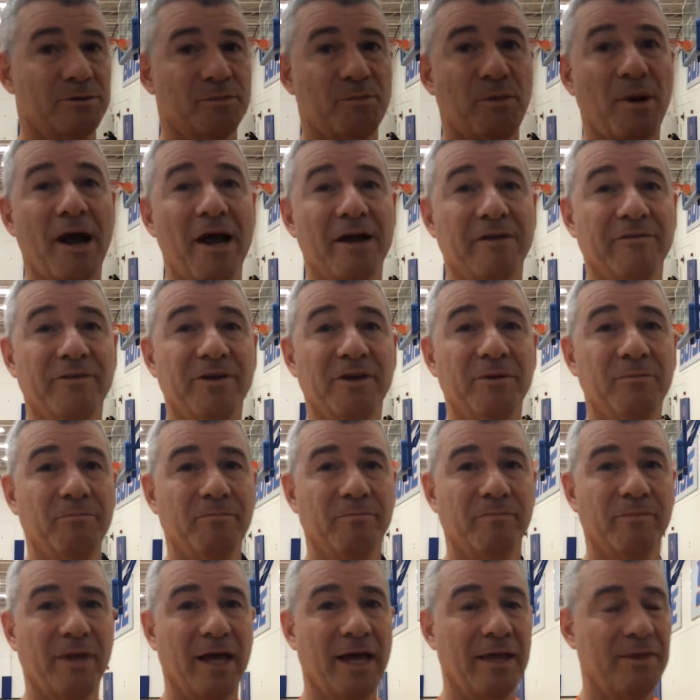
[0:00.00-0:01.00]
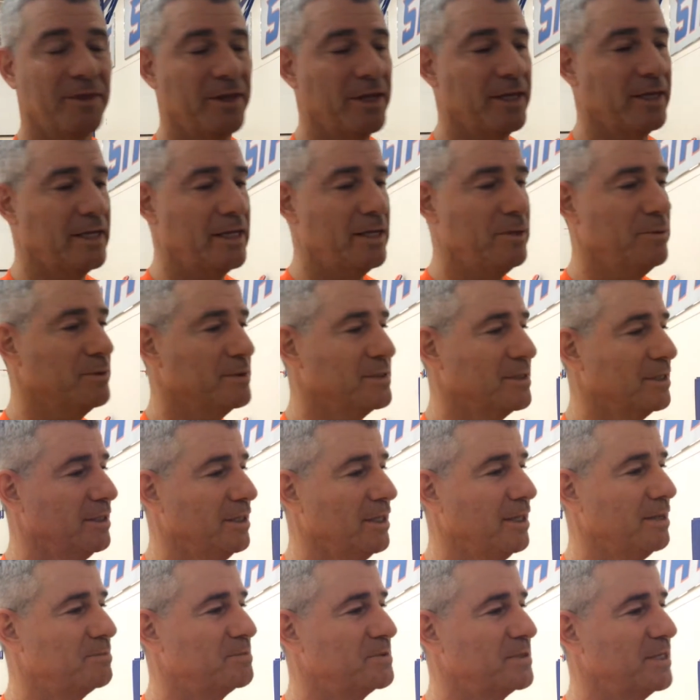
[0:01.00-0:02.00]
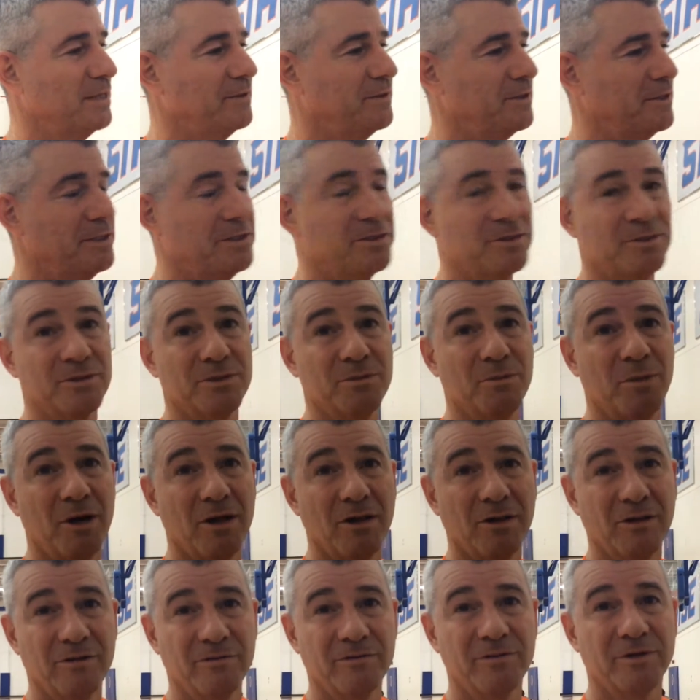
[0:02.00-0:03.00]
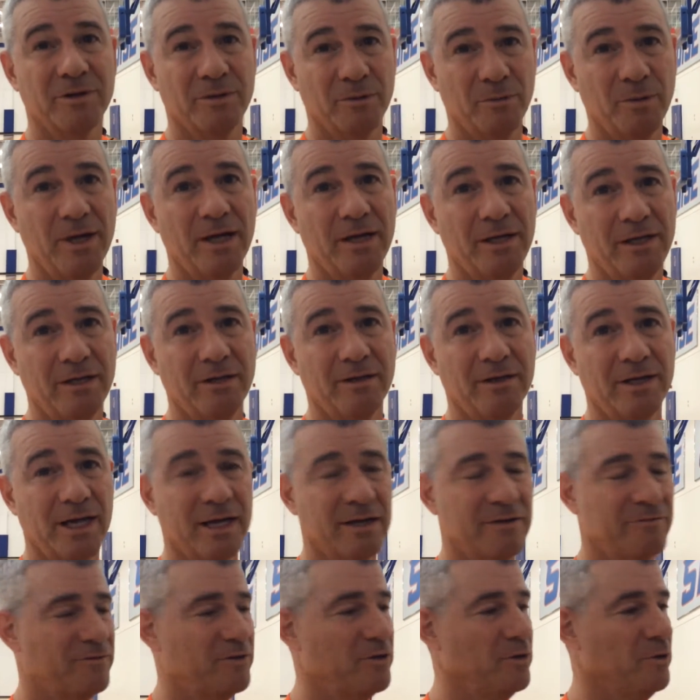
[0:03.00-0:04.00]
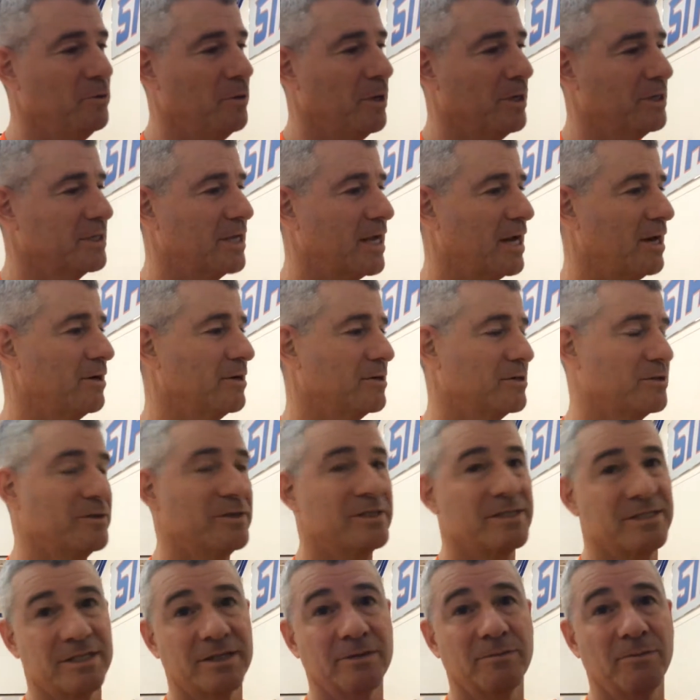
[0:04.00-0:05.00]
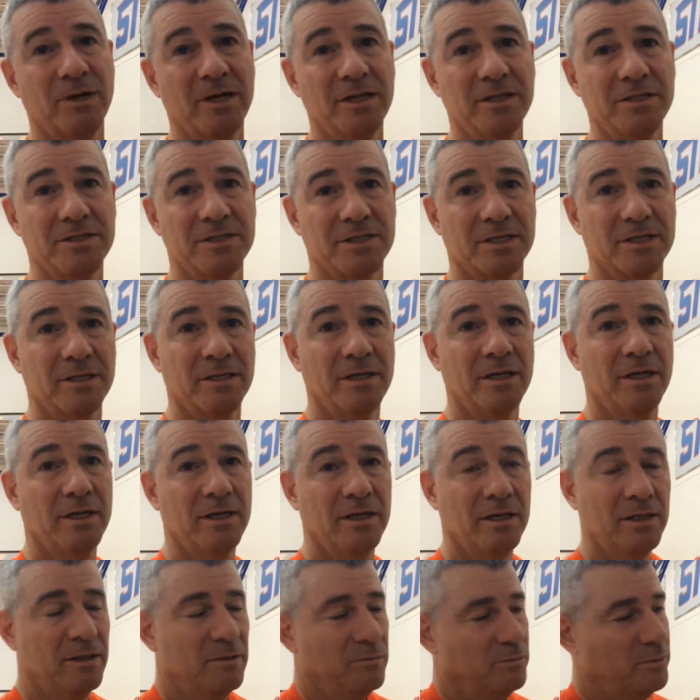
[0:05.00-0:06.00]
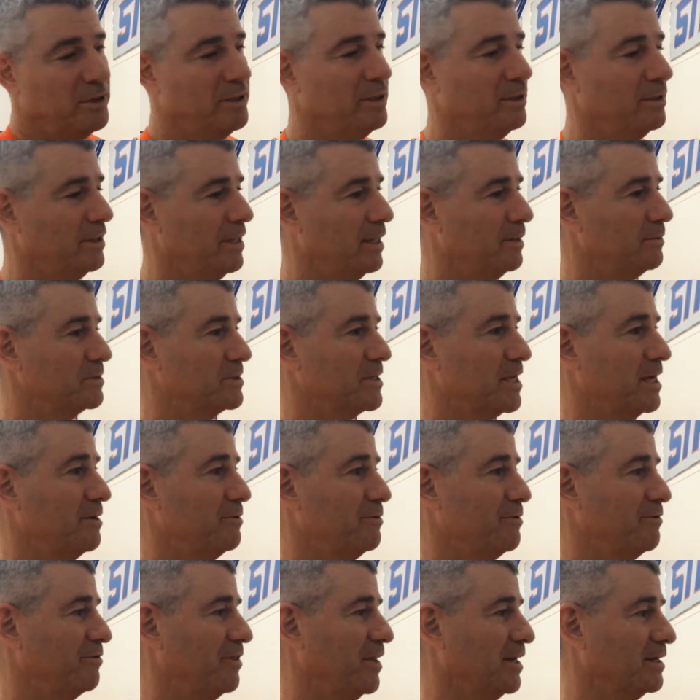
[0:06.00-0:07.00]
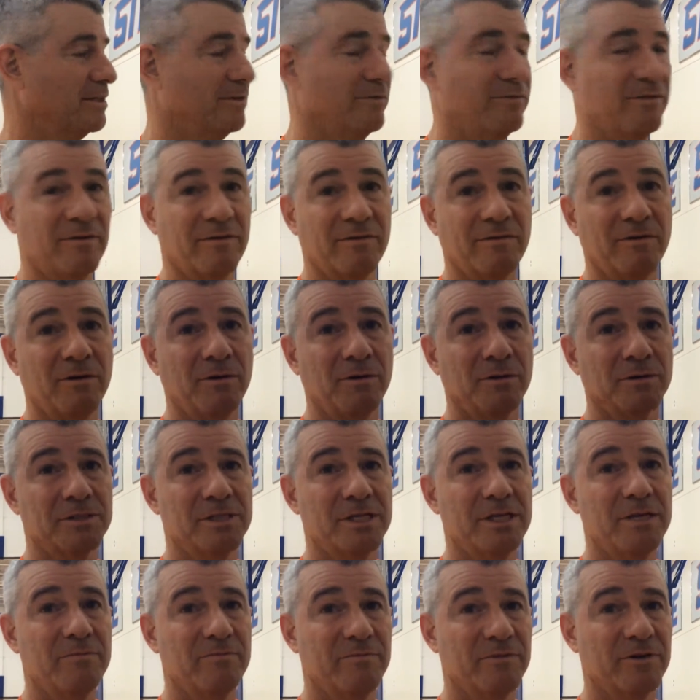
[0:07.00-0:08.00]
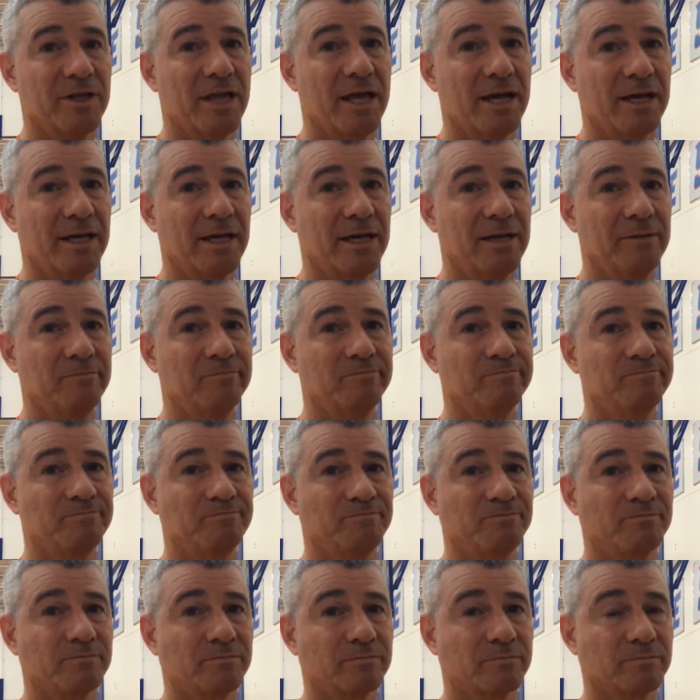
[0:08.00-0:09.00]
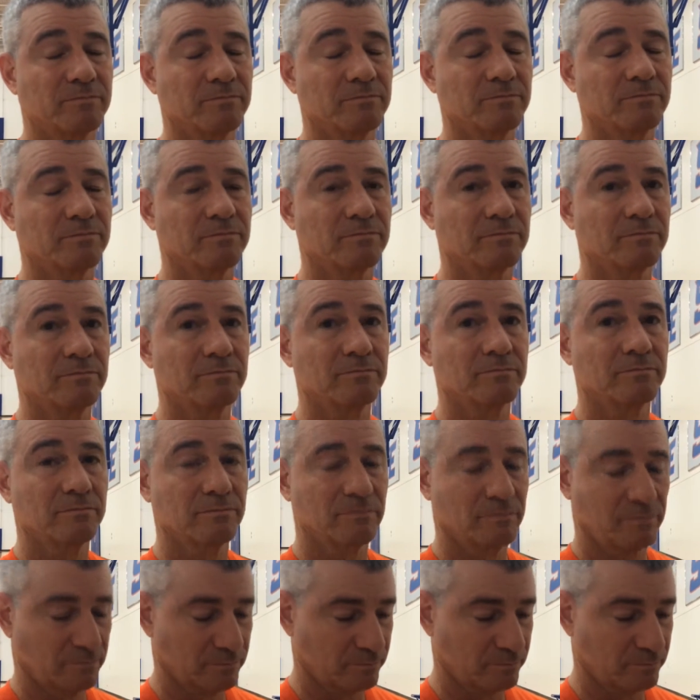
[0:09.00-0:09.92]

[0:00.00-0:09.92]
Proud of him. I think he was a little upset that he turned the ball over. You know, a few uncharacteristic ones, but you know that was kind of reflective of the team for that game.